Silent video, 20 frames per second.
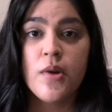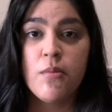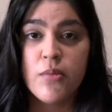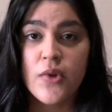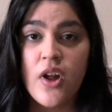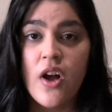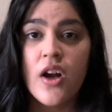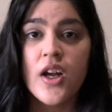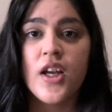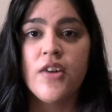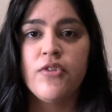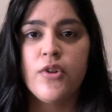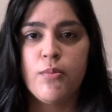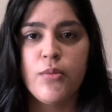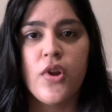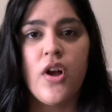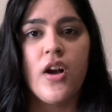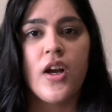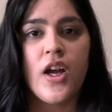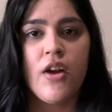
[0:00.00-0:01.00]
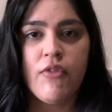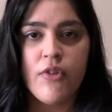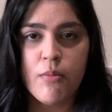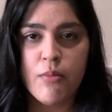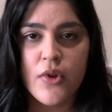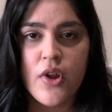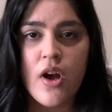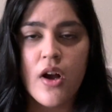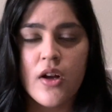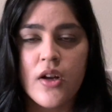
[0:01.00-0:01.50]
block after block after
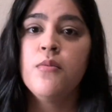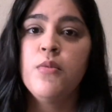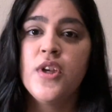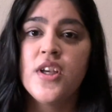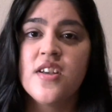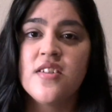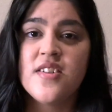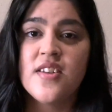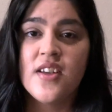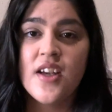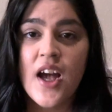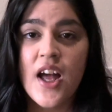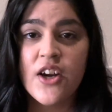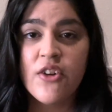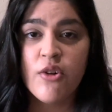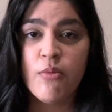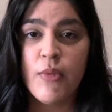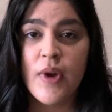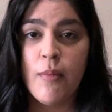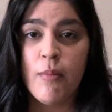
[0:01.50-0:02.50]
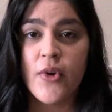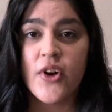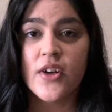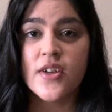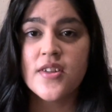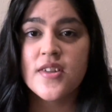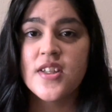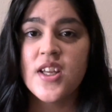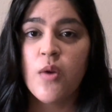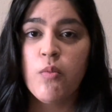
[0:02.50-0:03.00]
block. Because you gotta remember,
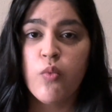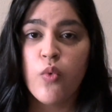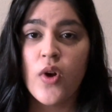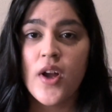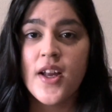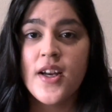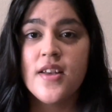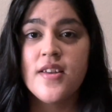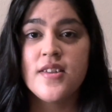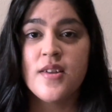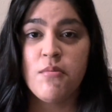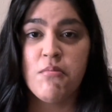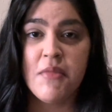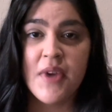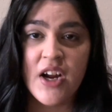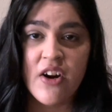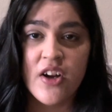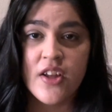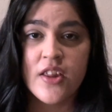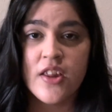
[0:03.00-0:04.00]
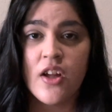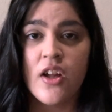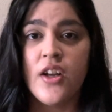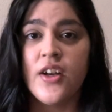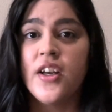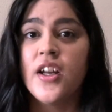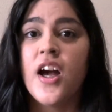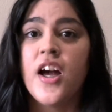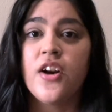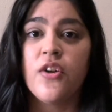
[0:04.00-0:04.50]
step 1 is a marathon,
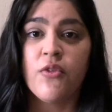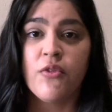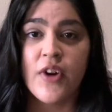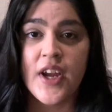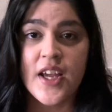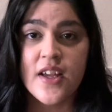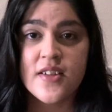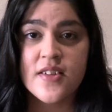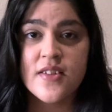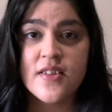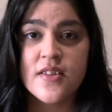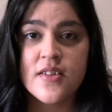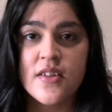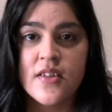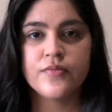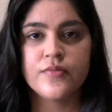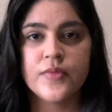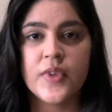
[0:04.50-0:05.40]
not a race.